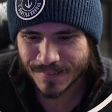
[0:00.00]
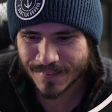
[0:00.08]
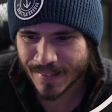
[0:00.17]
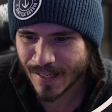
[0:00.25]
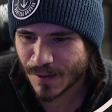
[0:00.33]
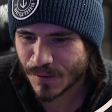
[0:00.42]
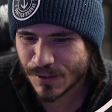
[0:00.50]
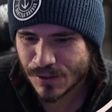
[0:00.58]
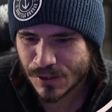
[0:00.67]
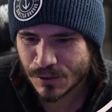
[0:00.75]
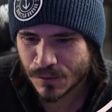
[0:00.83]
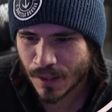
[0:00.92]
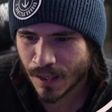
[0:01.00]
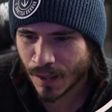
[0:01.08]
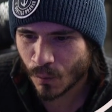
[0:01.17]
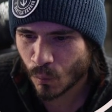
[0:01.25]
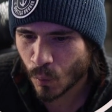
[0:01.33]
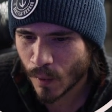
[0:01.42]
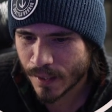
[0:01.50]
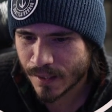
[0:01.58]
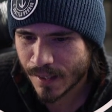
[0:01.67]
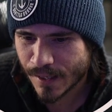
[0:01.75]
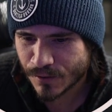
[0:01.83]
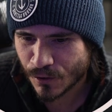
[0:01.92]
now this is
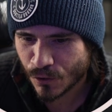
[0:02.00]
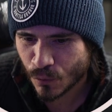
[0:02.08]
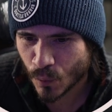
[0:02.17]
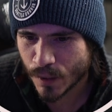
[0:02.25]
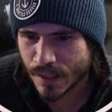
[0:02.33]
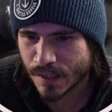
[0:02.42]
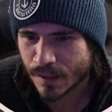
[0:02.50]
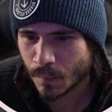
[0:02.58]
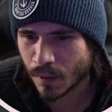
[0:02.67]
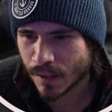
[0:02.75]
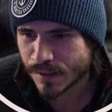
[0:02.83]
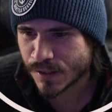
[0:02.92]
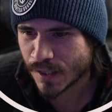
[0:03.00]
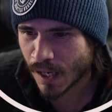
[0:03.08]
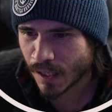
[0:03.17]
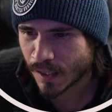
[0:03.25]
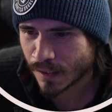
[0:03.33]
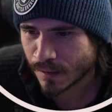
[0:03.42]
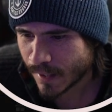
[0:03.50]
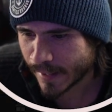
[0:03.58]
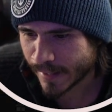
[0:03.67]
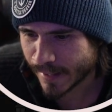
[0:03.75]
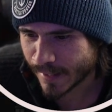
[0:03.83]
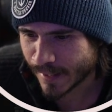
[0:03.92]
weighted as a 3, the Balenciaga,
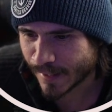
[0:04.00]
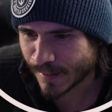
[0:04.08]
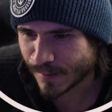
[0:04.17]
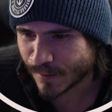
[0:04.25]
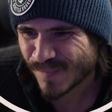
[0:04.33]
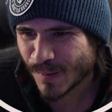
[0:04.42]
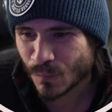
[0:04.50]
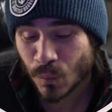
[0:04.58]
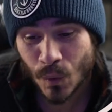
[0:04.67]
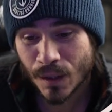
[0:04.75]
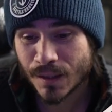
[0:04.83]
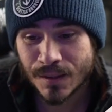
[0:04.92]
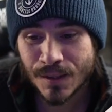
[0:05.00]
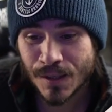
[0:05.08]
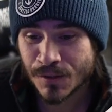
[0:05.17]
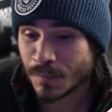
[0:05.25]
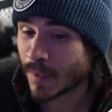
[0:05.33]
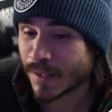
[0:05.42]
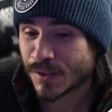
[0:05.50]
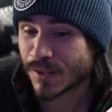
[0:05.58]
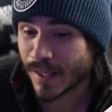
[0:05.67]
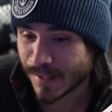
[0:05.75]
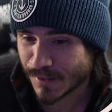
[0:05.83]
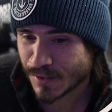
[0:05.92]
and it really doesn't make
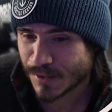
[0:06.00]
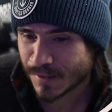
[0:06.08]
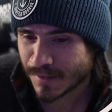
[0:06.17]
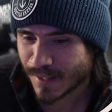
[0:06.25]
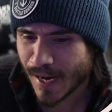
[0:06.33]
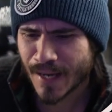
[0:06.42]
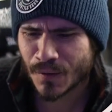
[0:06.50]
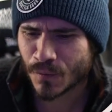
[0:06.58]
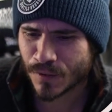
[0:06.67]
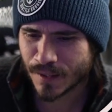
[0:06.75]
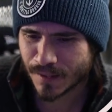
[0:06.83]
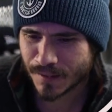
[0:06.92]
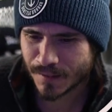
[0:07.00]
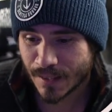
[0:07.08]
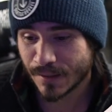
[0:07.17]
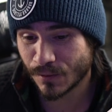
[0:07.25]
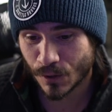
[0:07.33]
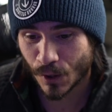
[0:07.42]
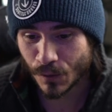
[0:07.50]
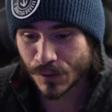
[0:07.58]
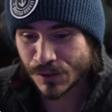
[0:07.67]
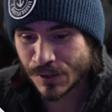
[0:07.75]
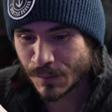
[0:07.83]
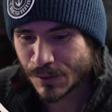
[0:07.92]
sense, I don't think. Even though
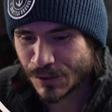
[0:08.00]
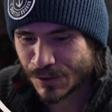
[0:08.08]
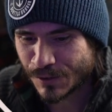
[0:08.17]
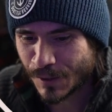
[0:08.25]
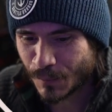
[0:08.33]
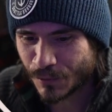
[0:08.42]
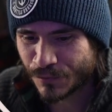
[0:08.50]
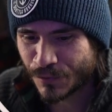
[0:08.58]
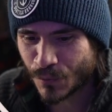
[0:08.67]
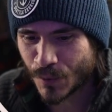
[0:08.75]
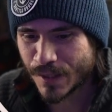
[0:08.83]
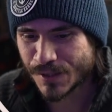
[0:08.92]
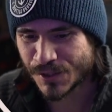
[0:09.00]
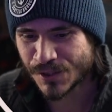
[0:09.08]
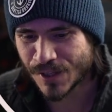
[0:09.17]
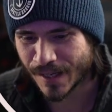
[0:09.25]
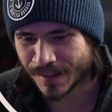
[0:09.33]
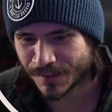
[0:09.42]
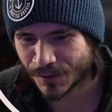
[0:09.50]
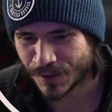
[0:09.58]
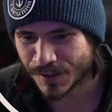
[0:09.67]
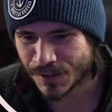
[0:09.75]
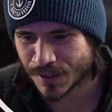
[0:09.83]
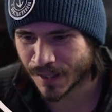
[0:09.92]
this image is number 3 is sick. Look
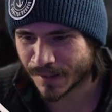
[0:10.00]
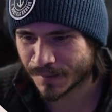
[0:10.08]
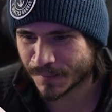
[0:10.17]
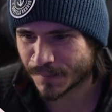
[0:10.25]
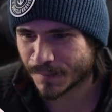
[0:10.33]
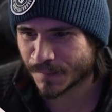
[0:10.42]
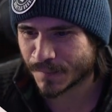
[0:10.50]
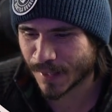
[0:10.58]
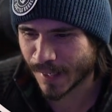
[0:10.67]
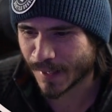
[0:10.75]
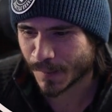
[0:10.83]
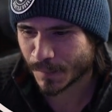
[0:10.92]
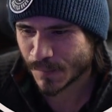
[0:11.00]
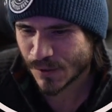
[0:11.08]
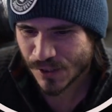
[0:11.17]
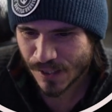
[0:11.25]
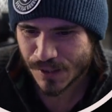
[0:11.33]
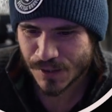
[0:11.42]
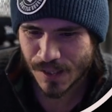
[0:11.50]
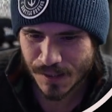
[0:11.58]
at this guy. Damn, sick.